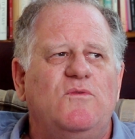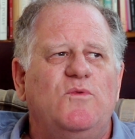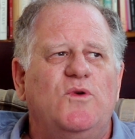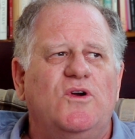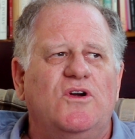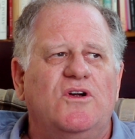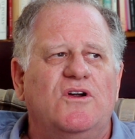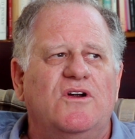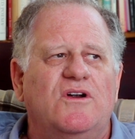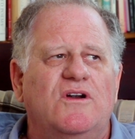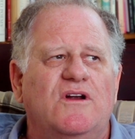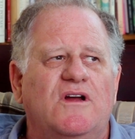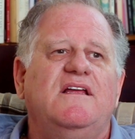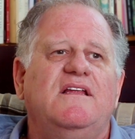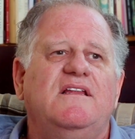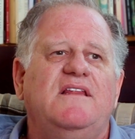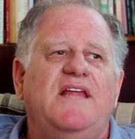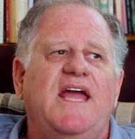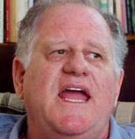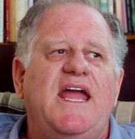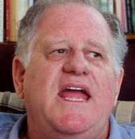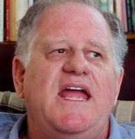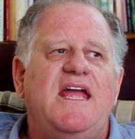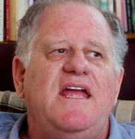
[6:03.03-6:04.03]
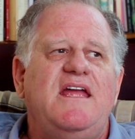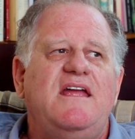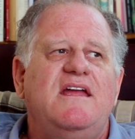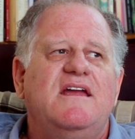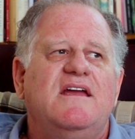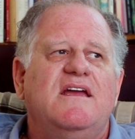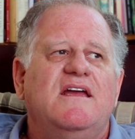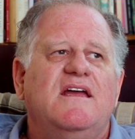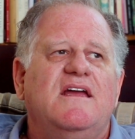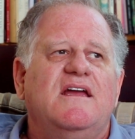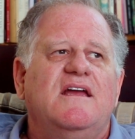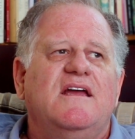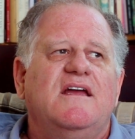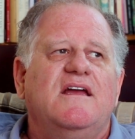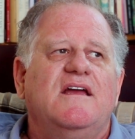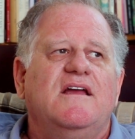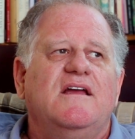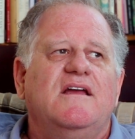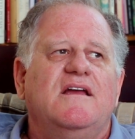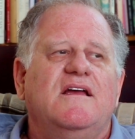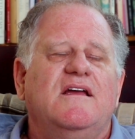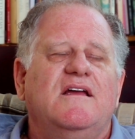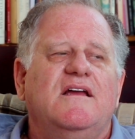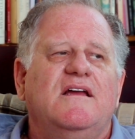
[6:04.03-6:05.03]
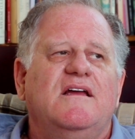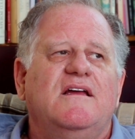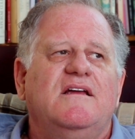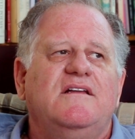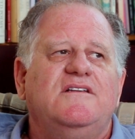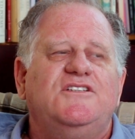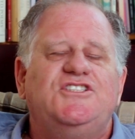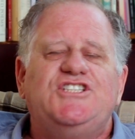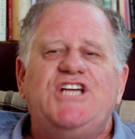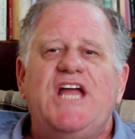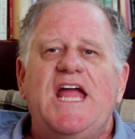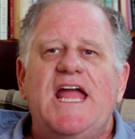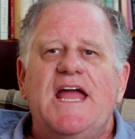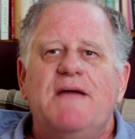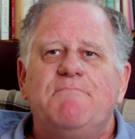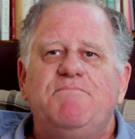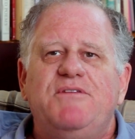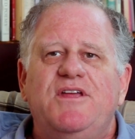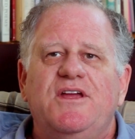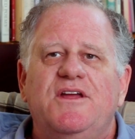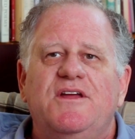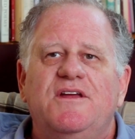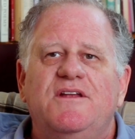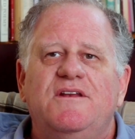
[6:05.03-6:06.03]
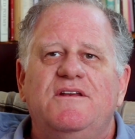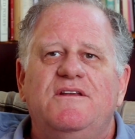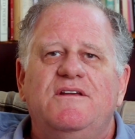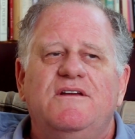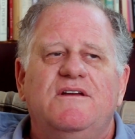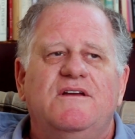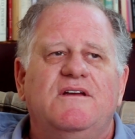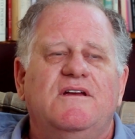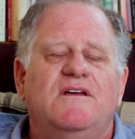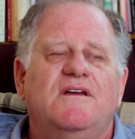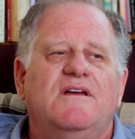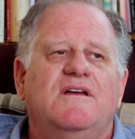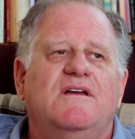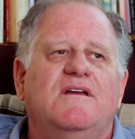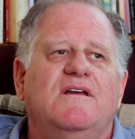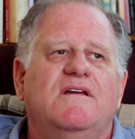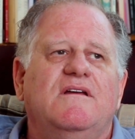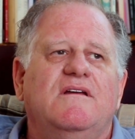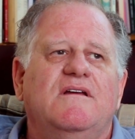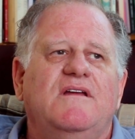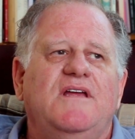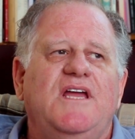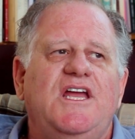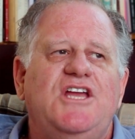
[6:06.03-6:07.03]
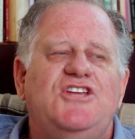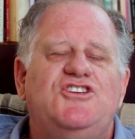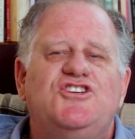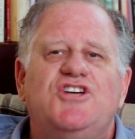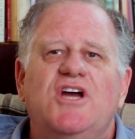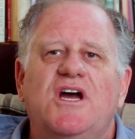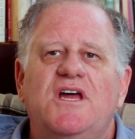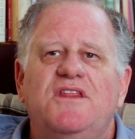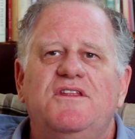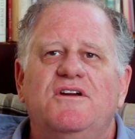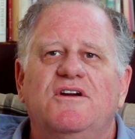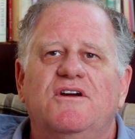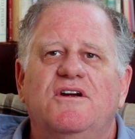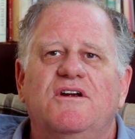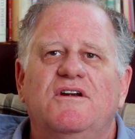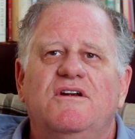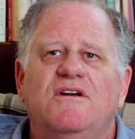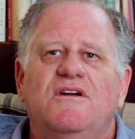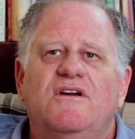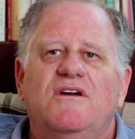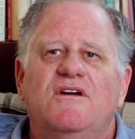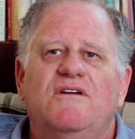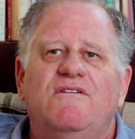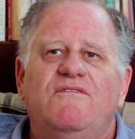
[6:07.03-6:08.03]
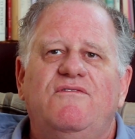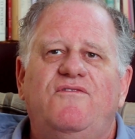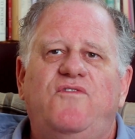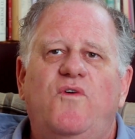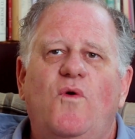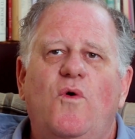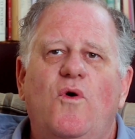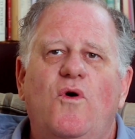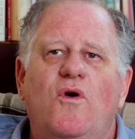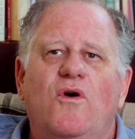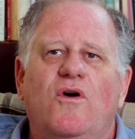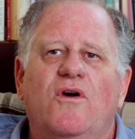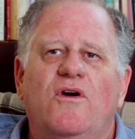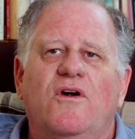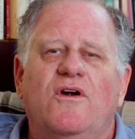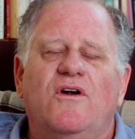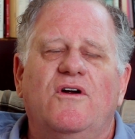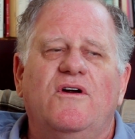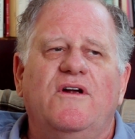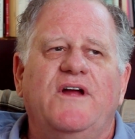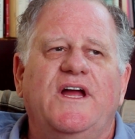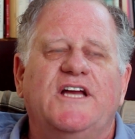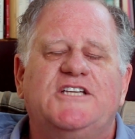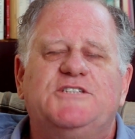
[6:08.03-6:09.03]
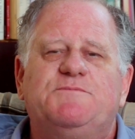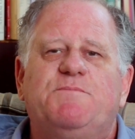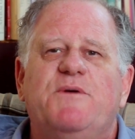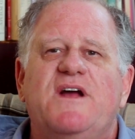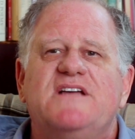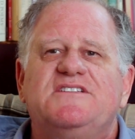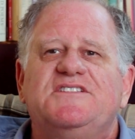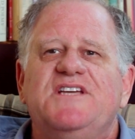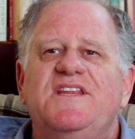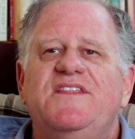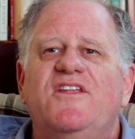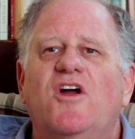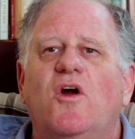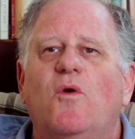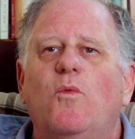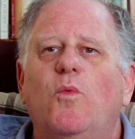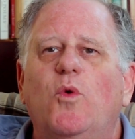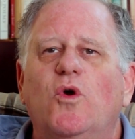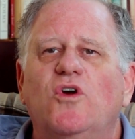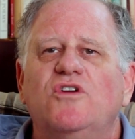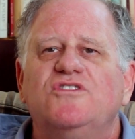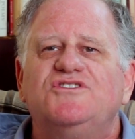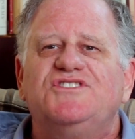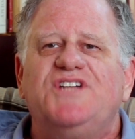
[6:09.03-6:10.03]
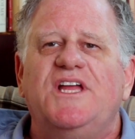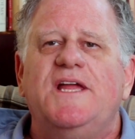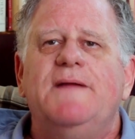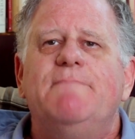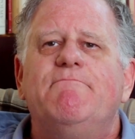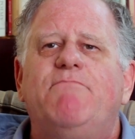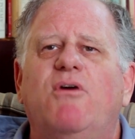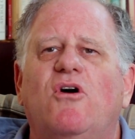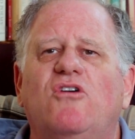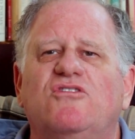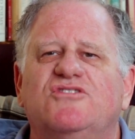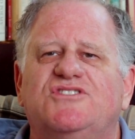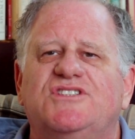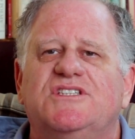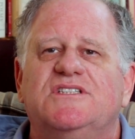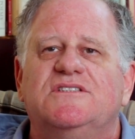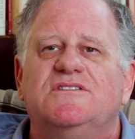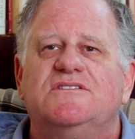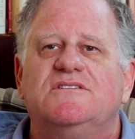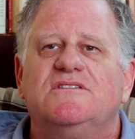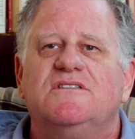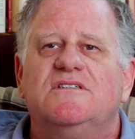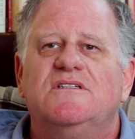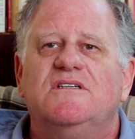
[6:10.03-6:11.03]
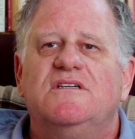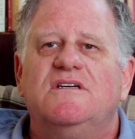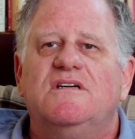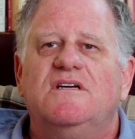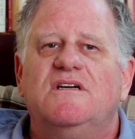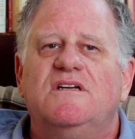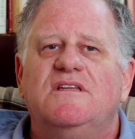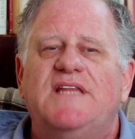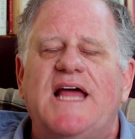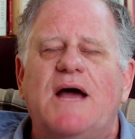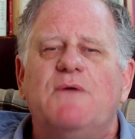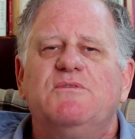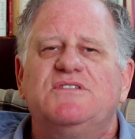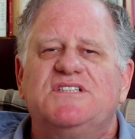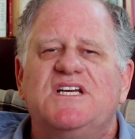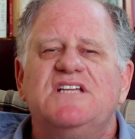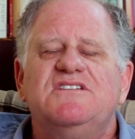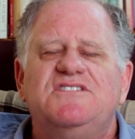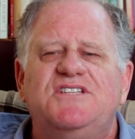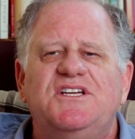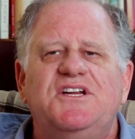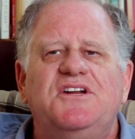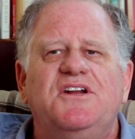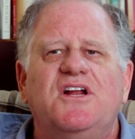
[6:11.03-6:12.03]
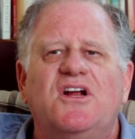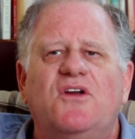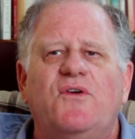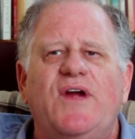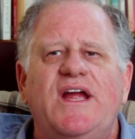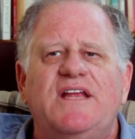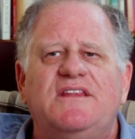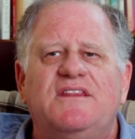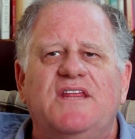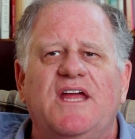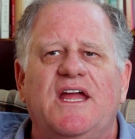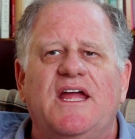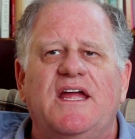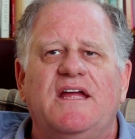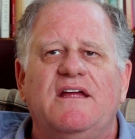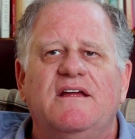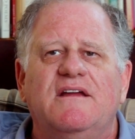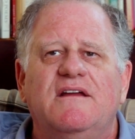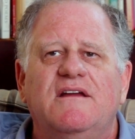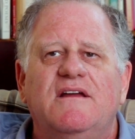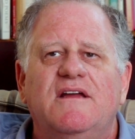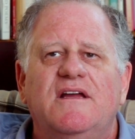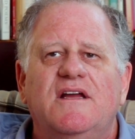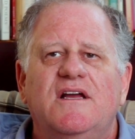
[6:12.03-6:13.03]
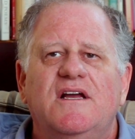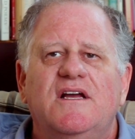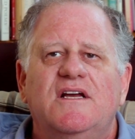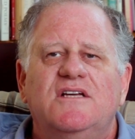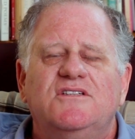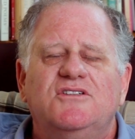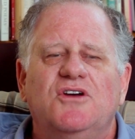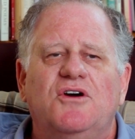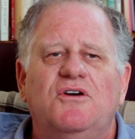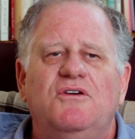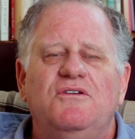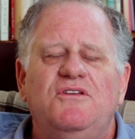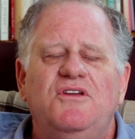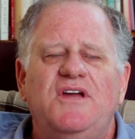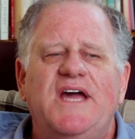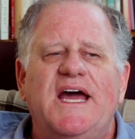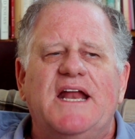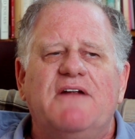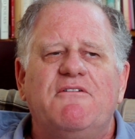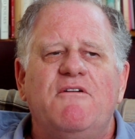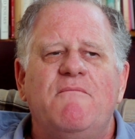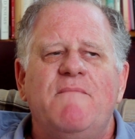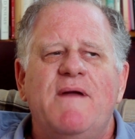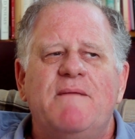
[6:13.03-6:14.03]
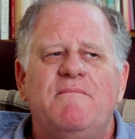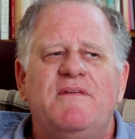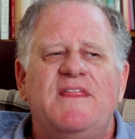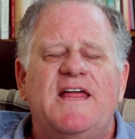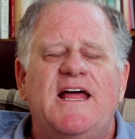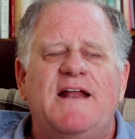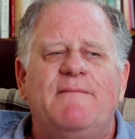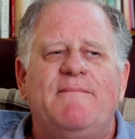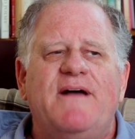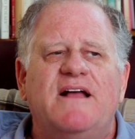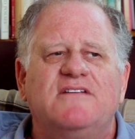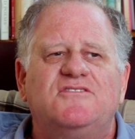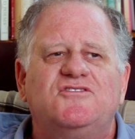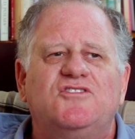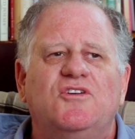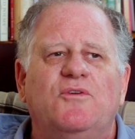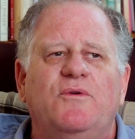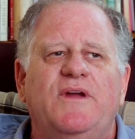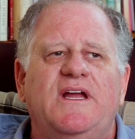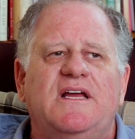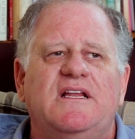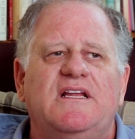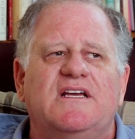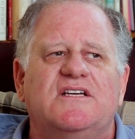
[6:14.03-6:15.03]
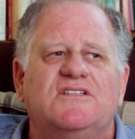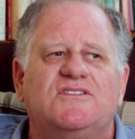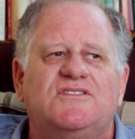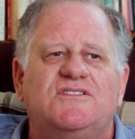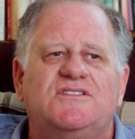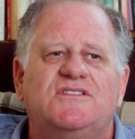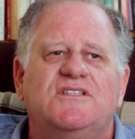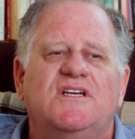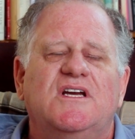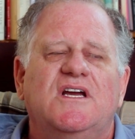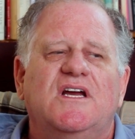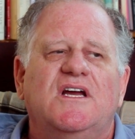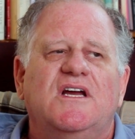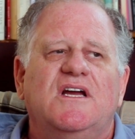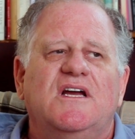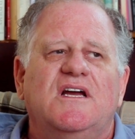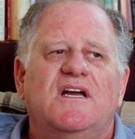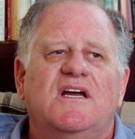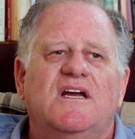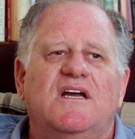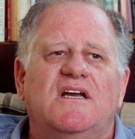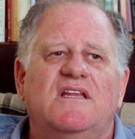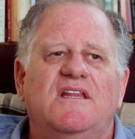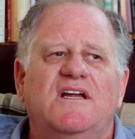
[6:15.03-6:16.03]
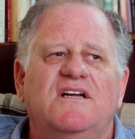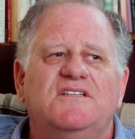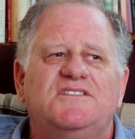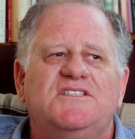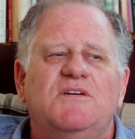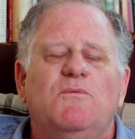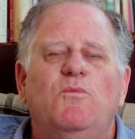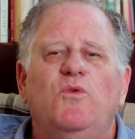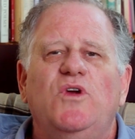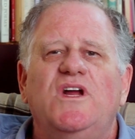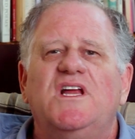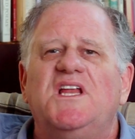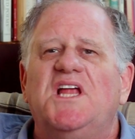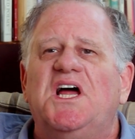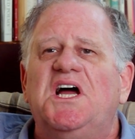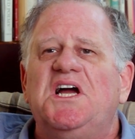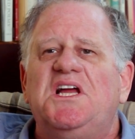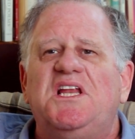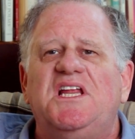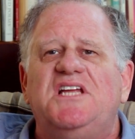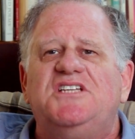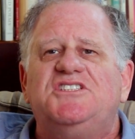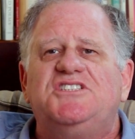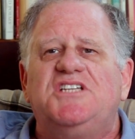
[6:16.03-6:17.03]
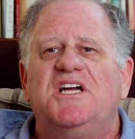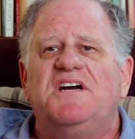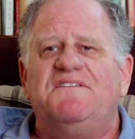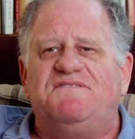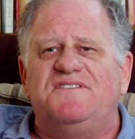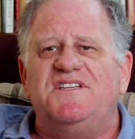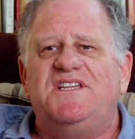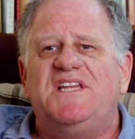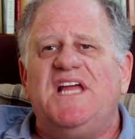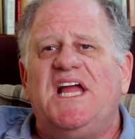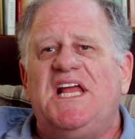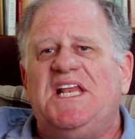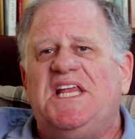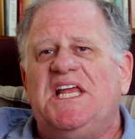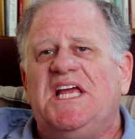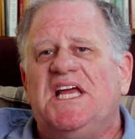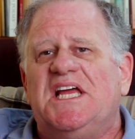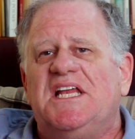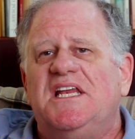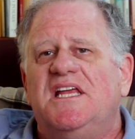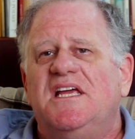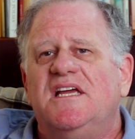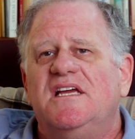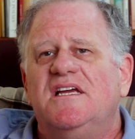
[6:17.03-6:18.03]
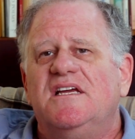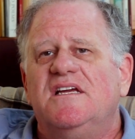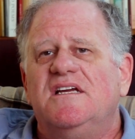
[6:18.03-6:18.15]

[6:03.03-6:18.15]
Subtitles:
were, they championed each other for expressing their worst impulses. That was considered a great thing. So you got to remember that about surrealists. There's some real ugly stuff that they did.